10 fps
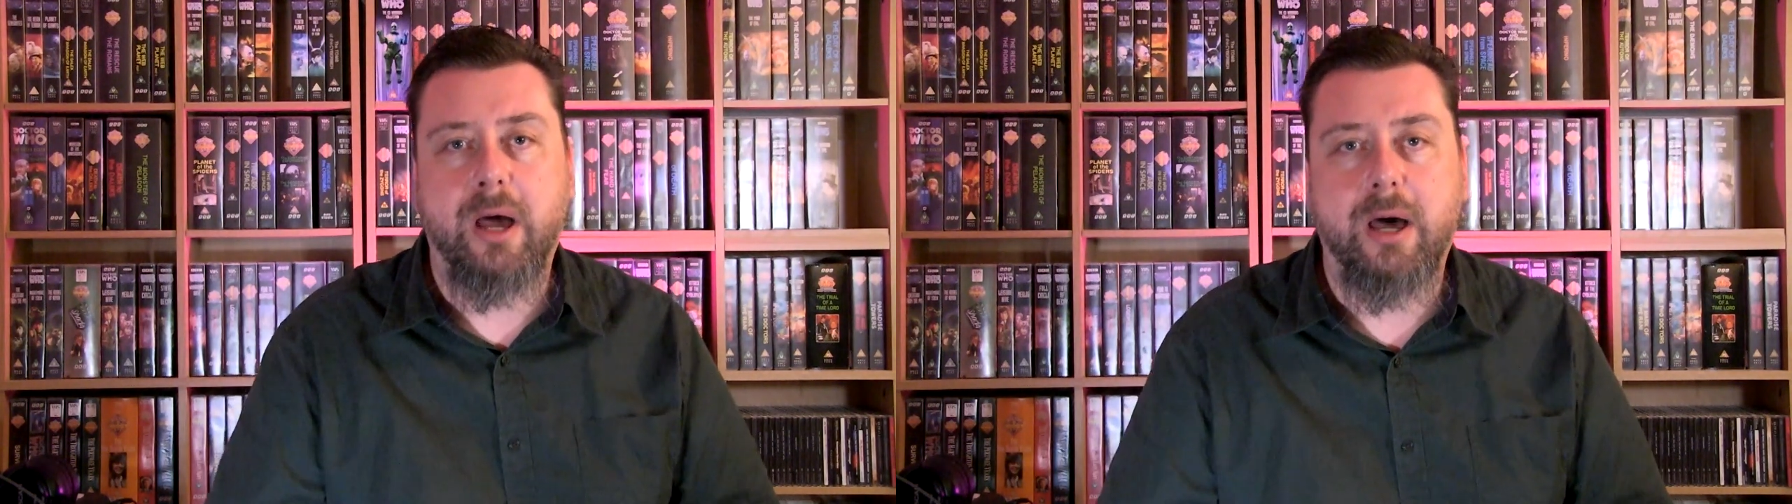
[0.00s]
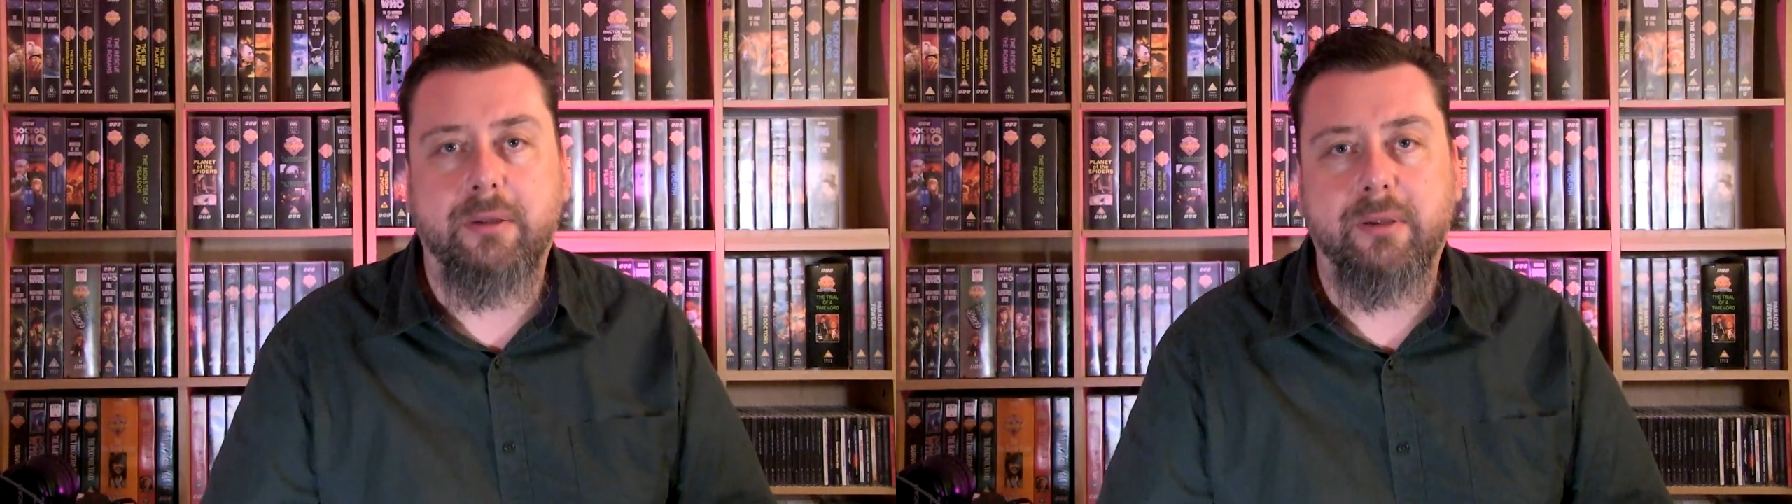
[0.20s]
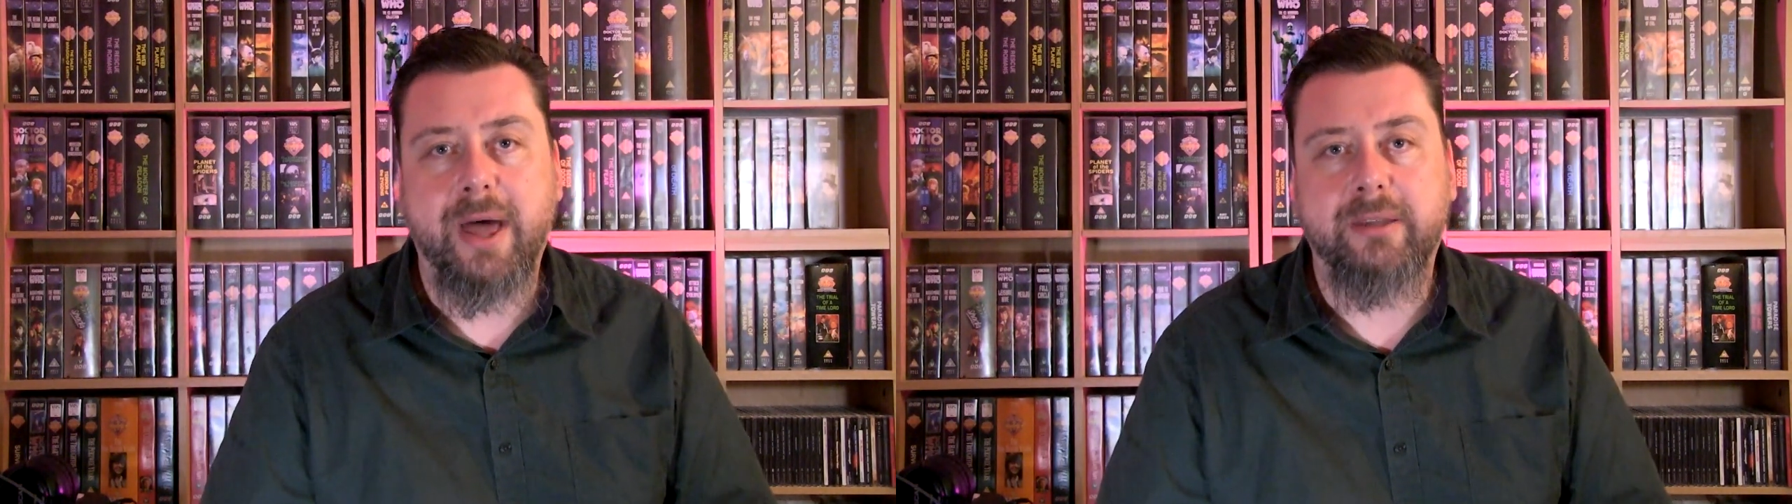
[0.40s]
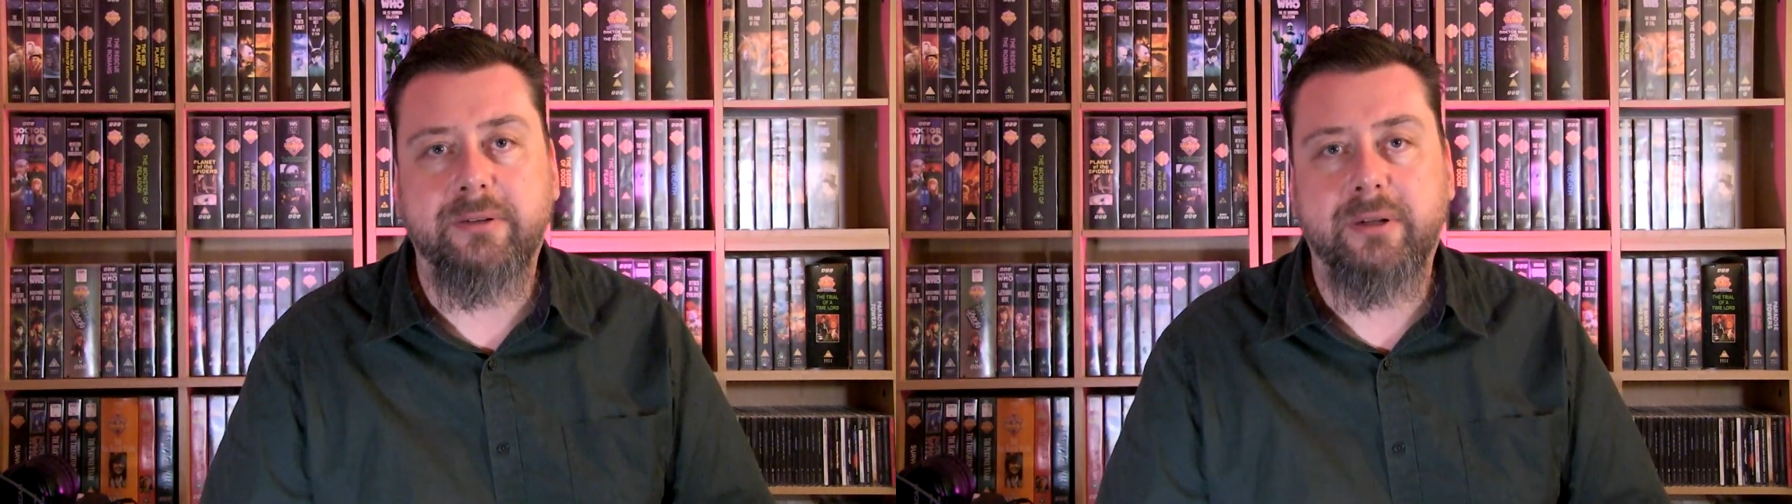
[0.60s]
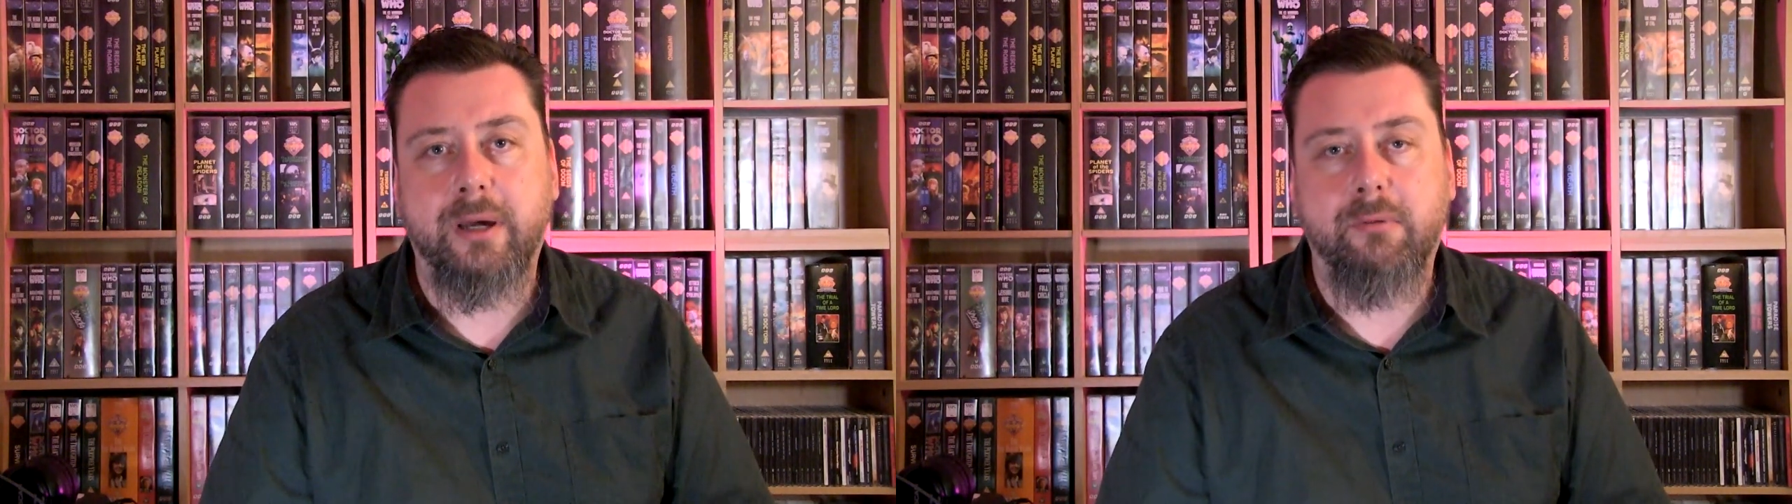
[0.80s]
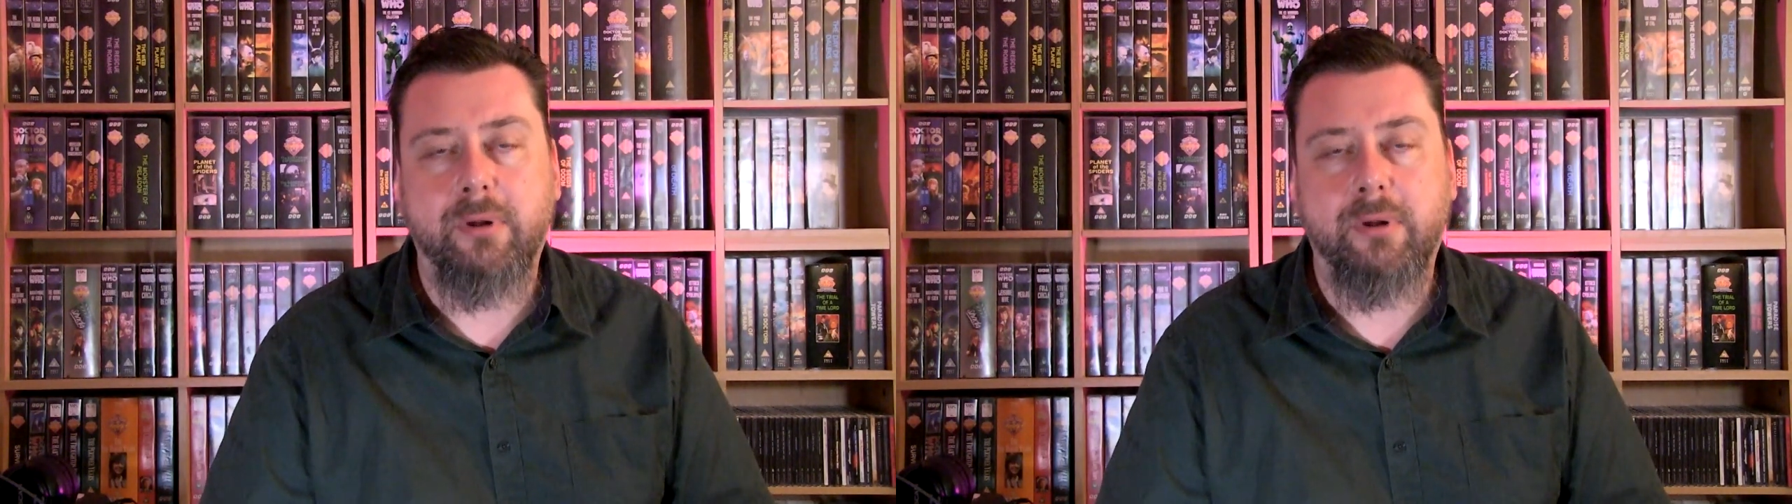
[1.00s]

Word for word: uh, the last uh,